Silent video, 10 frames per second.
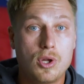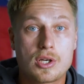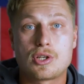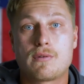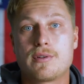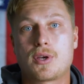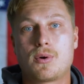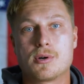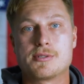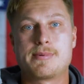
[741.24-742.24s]
looked over the
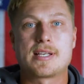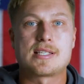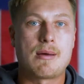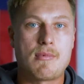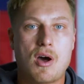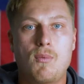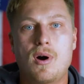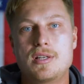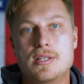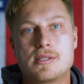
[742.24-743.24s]
course because I'm not
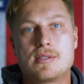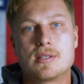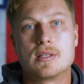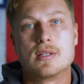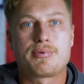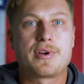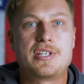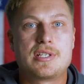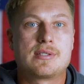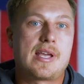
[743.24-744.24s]
one just to
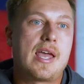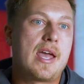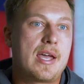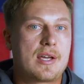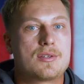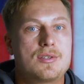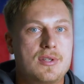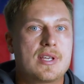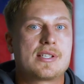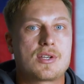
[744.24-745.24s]
preach and say, hey, go
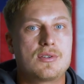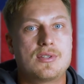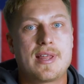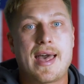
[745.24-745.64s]
do this, go do